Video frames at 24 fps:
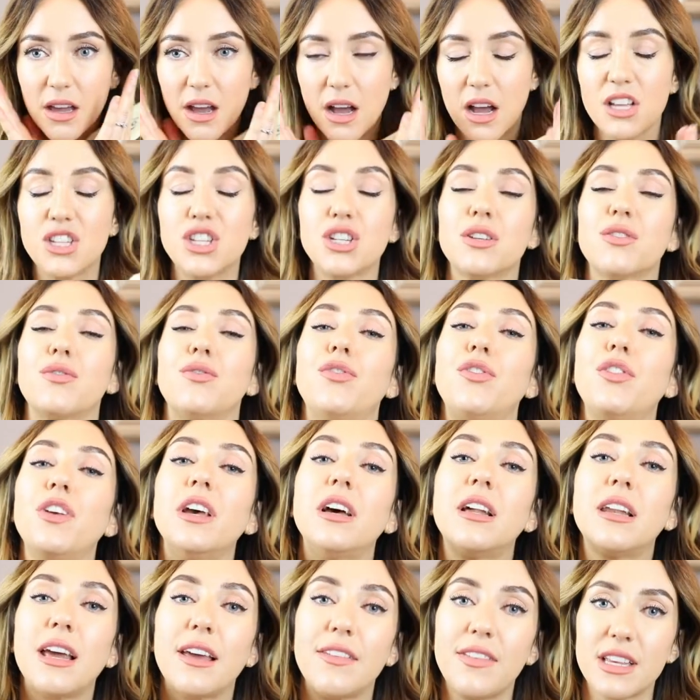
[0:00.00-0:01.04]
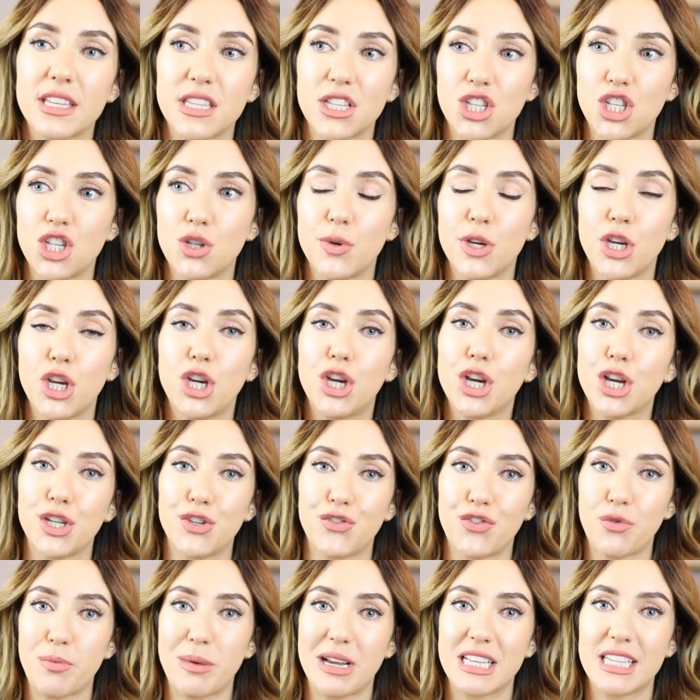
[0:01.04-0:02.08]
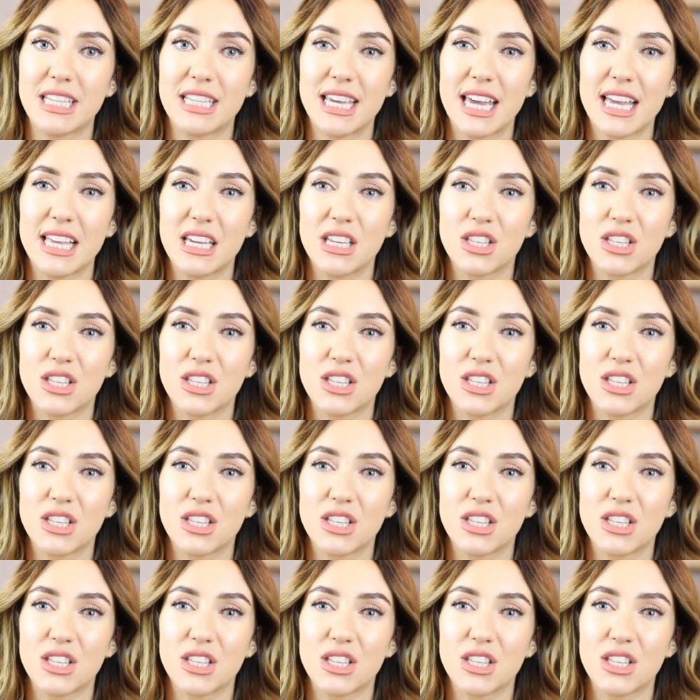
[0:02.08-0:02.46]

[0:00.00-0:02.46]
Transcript: I just feel like this is doing good for my skin.